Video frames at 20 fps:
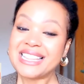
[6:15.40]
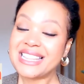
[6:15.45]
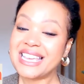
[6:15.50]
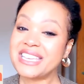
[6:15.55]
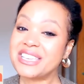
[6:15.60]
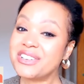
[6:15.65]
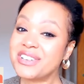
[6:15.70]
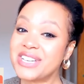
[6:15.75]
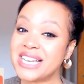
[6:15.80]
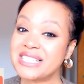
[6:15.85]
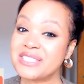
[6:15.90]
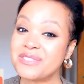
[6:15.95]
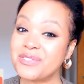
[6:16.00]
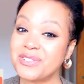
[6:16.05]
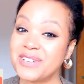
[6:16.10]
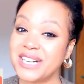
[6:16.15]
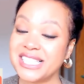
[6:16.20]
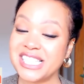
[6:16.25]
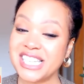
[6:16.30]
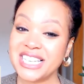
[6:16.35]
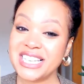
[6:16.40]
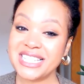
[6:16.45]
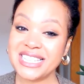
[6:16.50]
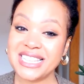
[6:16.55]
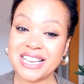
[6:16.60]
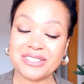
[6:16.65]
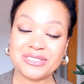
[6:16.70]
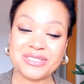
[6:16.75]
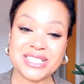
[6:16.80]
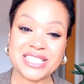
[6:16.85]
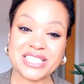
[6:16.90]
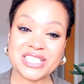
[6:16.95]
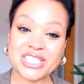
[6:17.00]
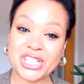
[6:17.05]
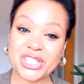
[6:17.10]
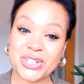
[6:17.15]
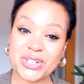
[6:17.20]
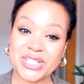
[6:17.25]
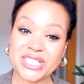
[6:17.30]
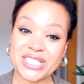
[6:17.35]
Thank you guys for watching. That was
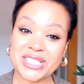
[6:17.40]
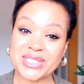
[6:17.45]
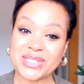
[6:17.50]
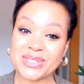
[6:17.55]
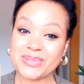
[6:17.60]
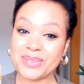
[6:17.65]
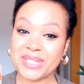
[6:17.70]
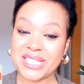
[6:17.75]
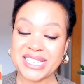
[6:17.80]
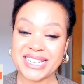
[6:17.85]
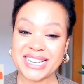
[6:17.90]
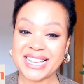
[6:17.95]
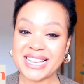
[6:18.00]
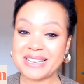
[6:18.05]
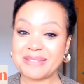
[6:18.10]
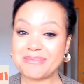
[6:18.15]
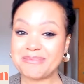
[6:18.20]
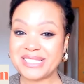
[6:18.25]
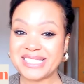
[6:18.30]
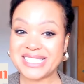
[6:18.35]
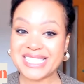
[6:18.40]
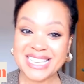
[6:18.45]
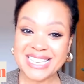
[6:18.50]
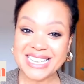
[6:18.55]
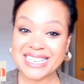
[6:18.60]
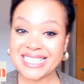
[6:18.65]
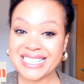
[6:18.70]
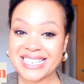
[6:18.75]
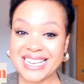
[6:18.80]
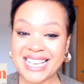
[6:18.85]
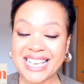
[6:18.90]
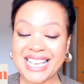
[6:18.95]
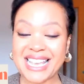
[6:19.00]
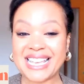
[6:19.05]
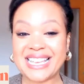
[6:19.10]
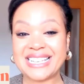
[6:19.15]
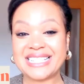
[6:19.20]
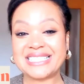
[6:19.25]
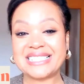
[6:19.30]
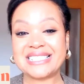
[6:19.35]
short, sweet, updated,
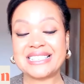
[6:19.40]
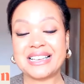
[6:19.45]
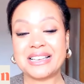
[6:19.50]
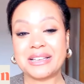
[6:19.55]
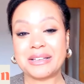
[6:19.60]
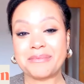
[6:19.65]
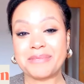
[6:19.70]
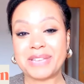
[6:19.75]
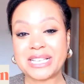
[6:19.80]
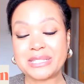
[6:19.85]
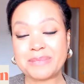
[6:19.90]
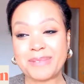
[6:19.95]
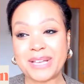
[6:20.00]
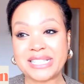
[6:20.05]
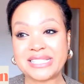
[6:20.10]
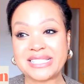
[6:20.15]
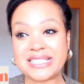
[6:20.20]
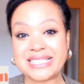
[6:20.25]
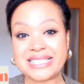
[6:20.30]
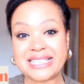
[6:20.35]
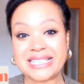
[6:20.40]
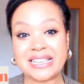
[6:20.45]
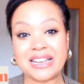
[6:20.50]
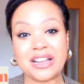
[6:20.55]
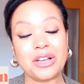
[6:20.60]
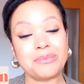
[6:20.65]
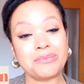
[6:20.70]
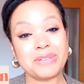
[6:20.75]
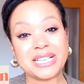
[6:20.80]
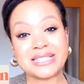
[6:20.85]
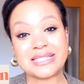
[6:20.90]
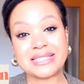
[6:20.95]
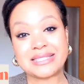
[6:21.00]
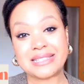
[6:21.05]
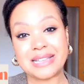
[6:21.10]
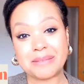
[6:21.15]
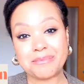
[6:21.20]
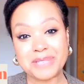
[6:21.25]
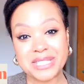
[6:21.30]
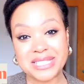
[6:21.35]
and expect to see it on my
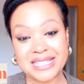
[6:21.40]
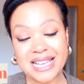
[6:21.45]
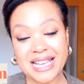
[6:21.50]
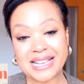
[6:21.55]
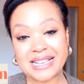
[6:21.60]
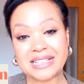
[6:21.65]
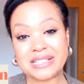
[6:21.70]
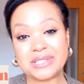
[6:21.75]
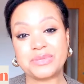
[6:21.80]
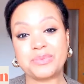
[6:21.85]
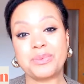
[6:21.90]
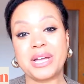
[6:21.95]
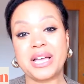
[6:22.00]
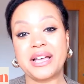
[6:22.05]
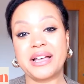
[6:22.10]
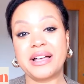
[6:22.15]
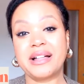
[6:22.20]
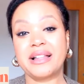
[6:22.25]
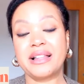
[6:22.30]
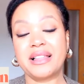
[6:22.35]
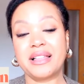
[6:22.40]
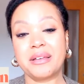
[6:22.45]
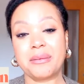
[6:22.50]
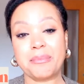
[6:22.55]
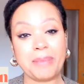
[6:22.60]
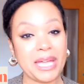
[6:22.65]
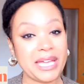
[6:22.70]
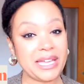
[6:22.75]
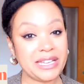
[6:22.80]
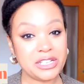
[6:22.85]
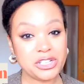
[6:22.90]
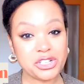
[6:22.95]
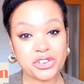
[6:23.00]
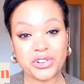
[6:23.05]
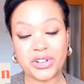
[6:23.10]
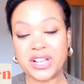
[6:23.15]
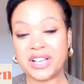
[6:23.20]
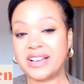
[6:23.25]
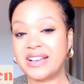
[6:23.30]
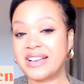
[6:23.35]
Substack as well,
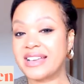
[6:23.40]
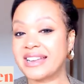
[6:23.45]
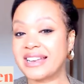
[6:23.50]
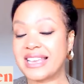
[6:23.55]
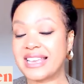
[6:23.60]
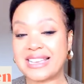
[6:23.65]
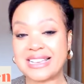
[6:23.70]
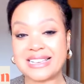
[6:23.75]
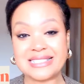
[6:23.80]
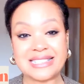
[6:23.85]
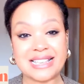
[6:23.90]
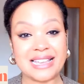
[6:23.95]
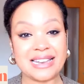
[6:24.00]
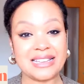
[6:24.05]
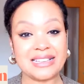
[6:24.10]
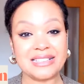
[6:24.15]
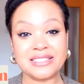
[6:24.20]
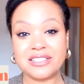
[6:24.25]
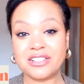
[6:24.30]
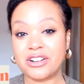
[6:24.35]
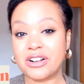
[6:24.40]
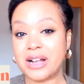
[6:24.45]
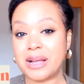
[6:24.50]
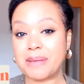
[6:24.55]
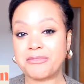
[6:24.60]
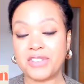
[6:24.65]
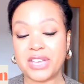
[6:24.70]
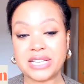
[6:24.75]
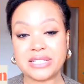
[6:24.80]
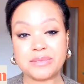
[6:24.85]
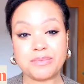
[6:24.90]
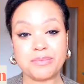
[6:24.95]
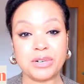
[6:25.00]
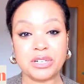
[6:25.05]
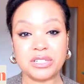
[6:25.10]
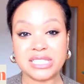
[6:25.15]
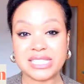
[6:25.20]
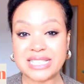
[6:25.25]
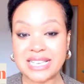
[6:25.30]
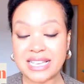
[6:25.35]
Patreon, like I said, Instagram,
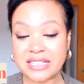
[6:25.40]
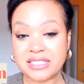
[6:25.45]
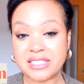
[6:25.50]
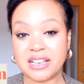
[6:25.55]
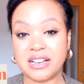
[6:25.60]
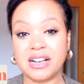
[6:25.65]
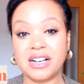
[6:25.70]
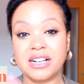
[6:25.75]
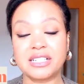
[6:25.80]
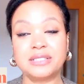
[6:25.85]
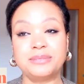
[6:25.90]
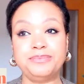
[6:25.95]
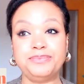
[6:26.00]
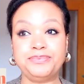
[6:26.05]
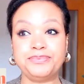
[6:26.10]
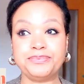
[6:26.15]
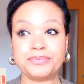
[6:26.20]
Facebook, TikTok.